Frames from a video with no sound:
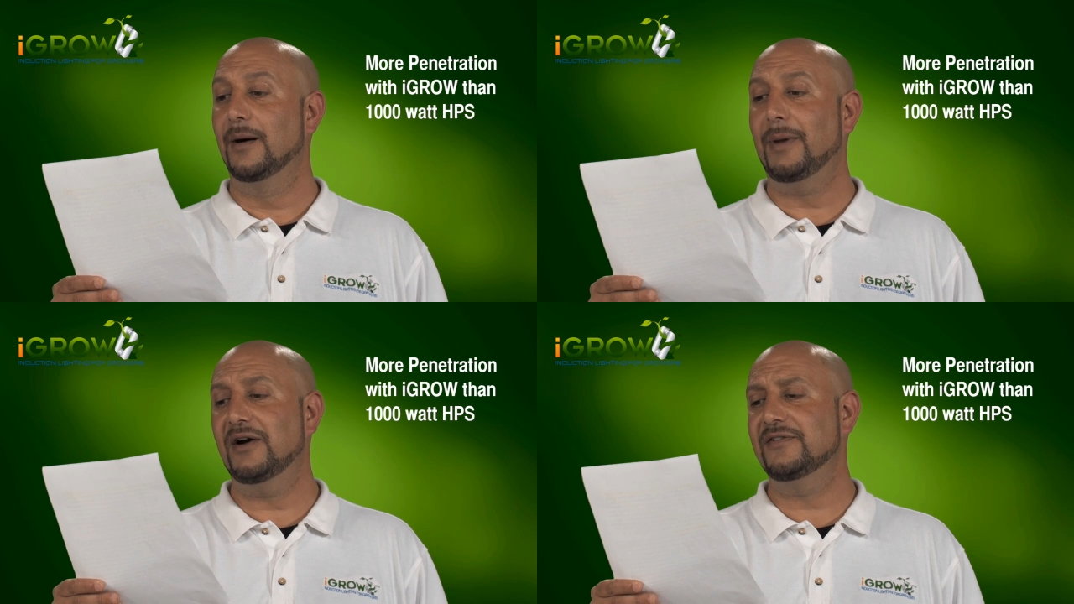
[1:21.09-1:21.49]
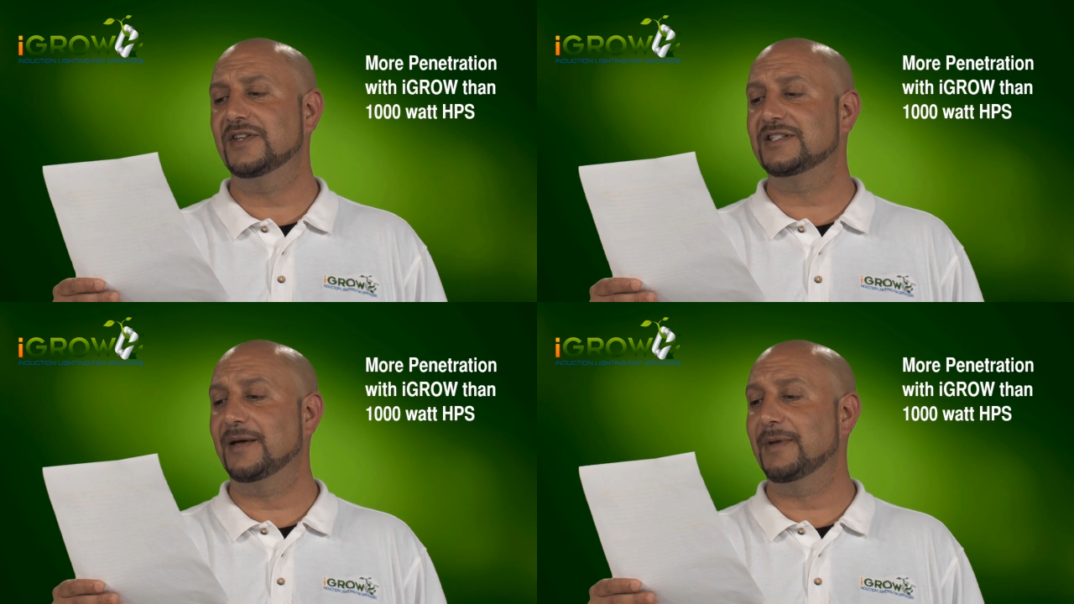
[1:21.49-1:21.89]
Part of
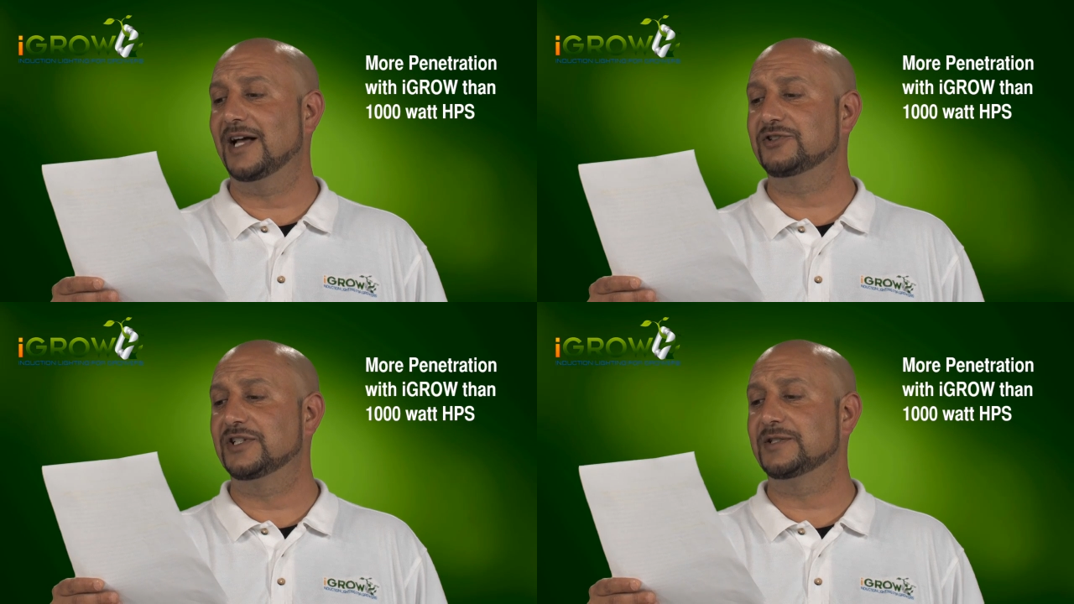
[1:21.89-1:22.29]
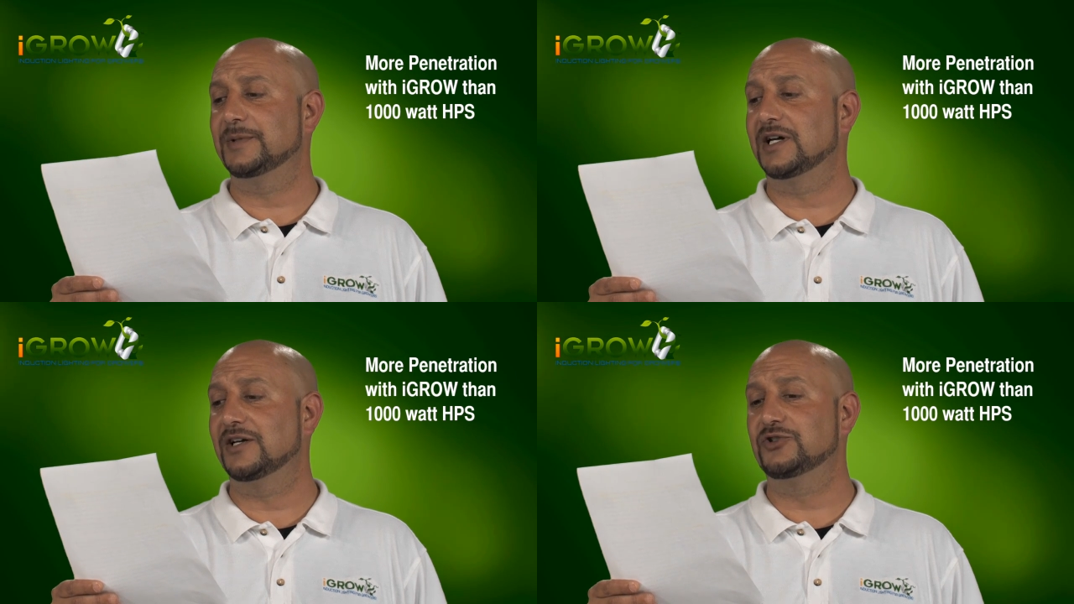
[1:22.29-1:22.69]
this, I imagine, is
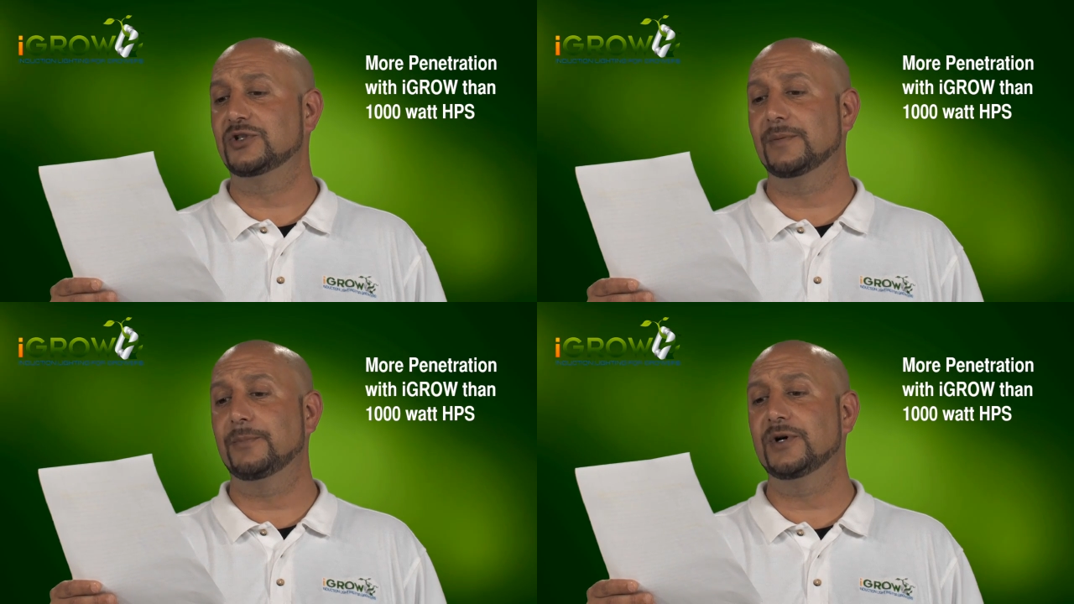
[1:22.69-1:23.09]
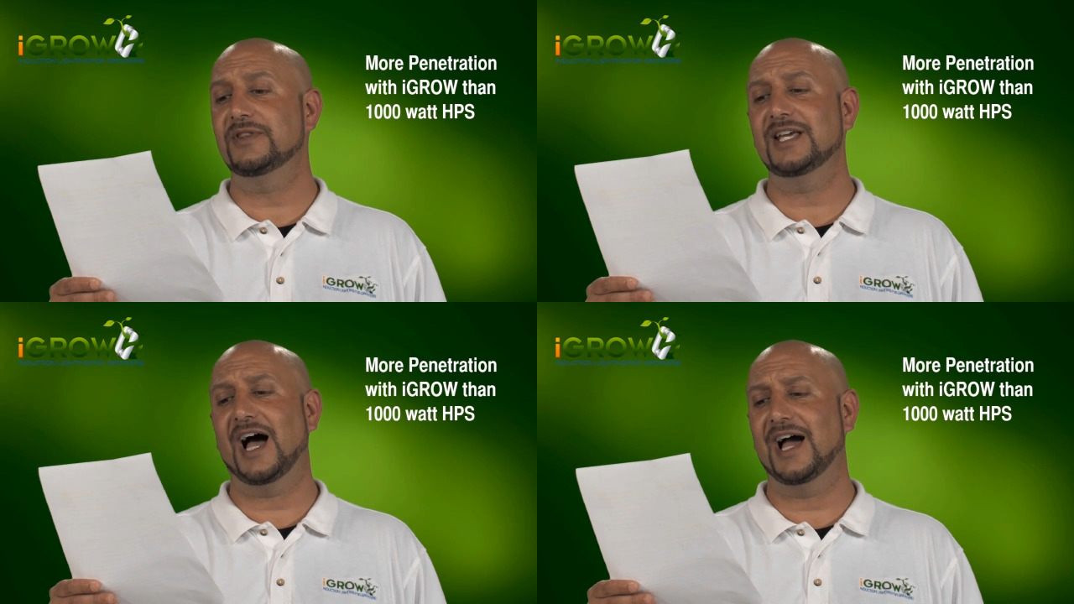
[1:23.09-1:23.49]
because you can put
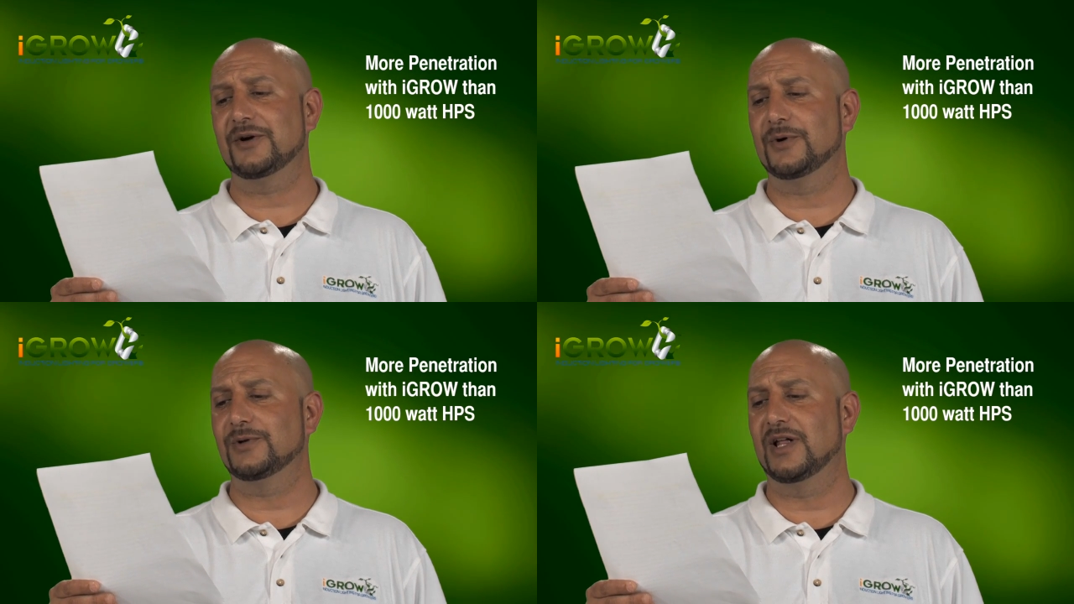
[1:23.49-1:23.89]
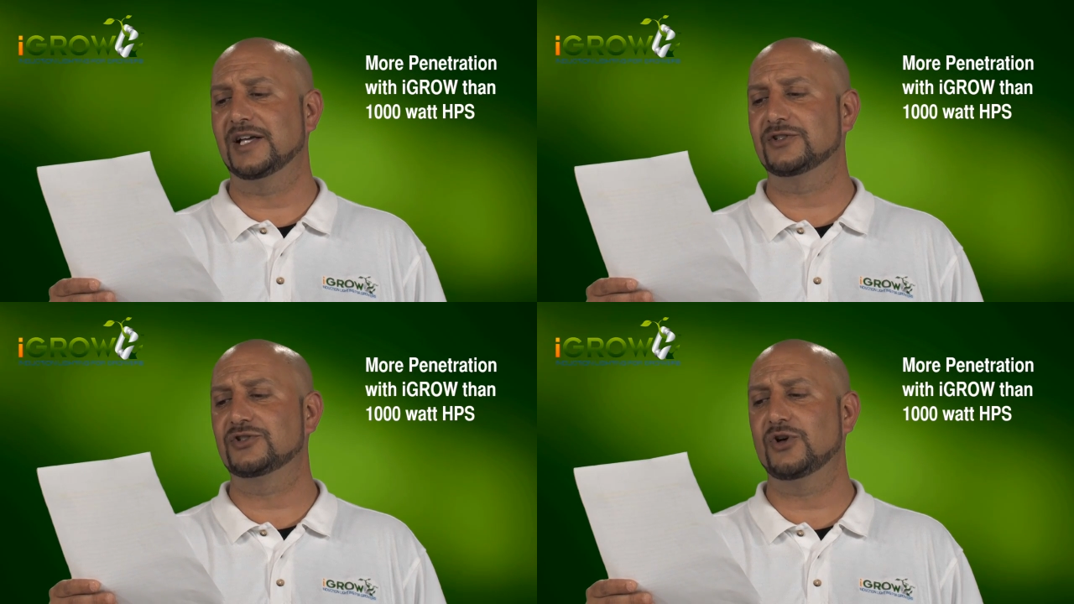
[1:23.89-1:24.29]
the iGROW
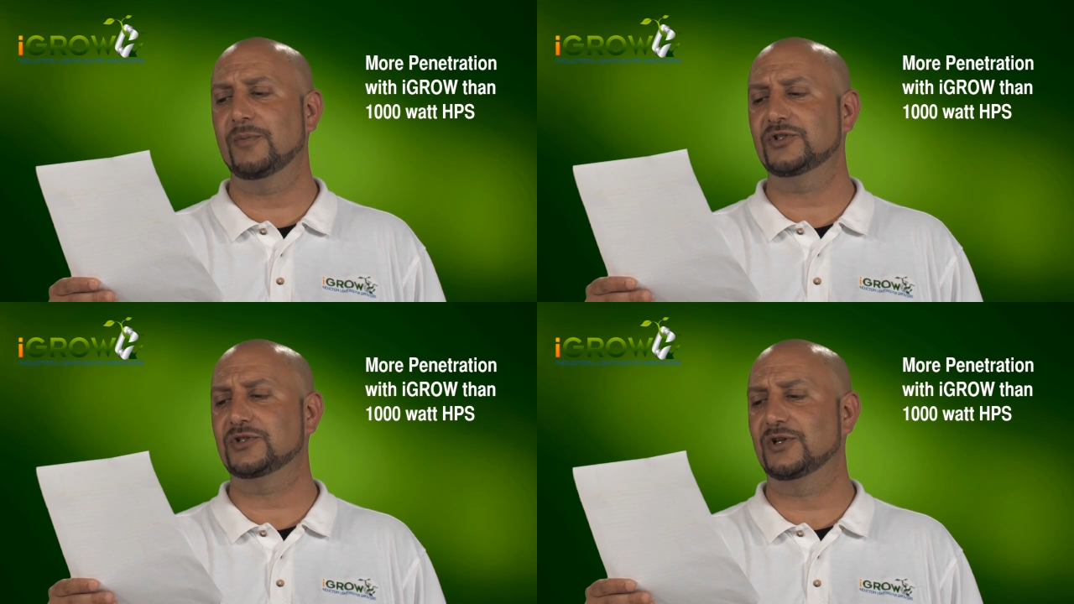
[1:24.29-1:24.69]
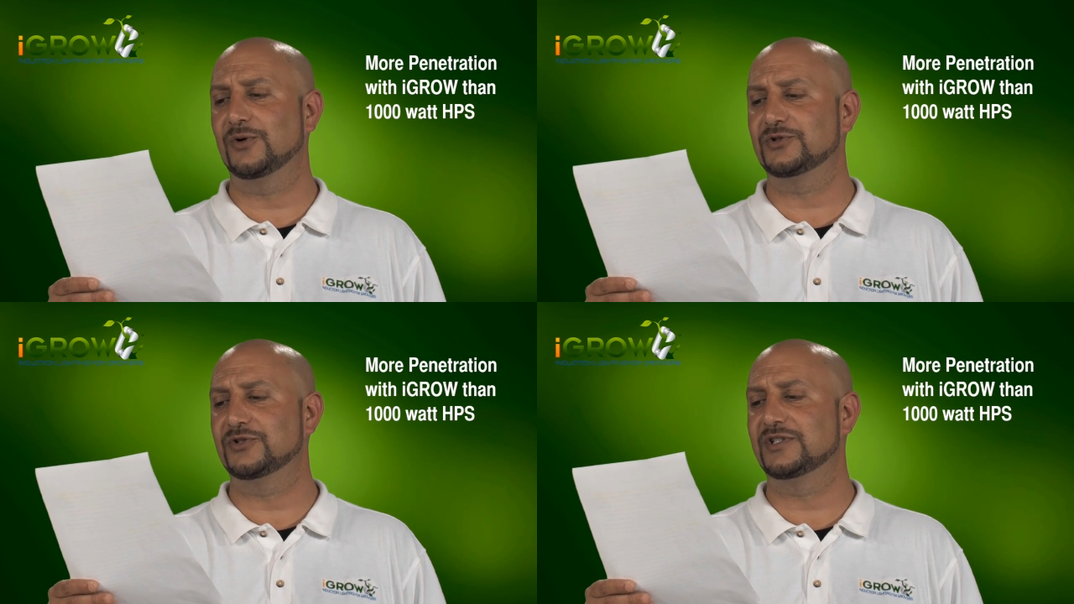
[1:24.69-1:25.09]
light so much
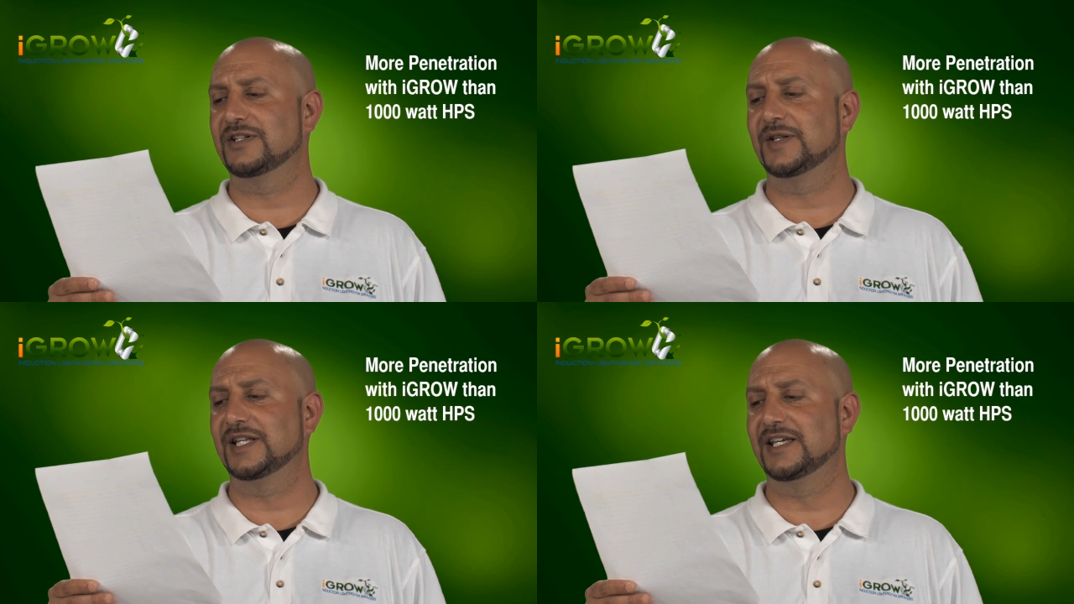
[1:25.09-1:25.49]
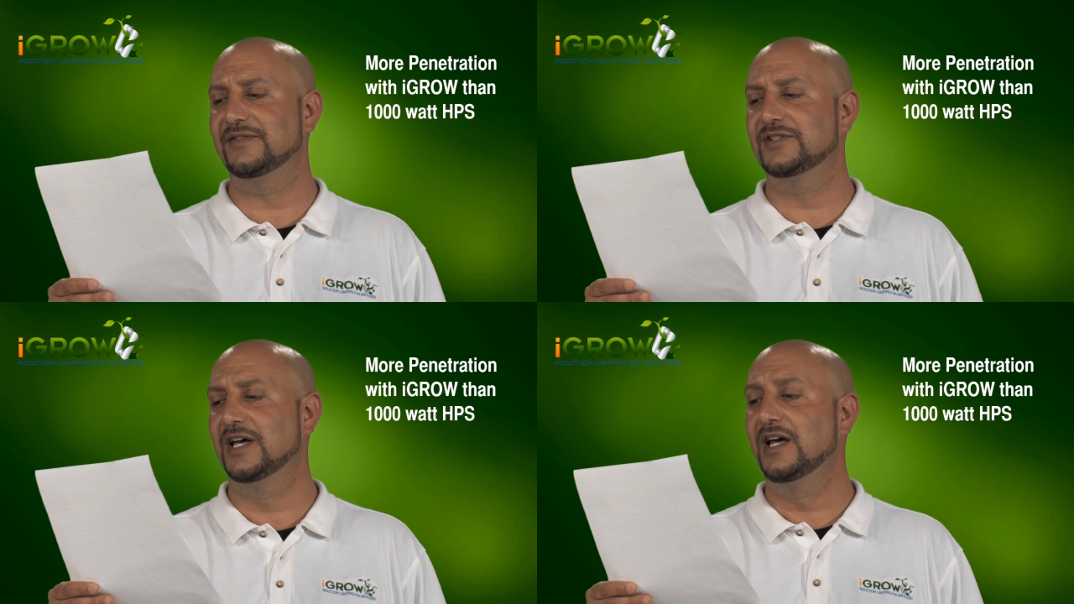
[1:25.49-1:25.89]
closer to the leaves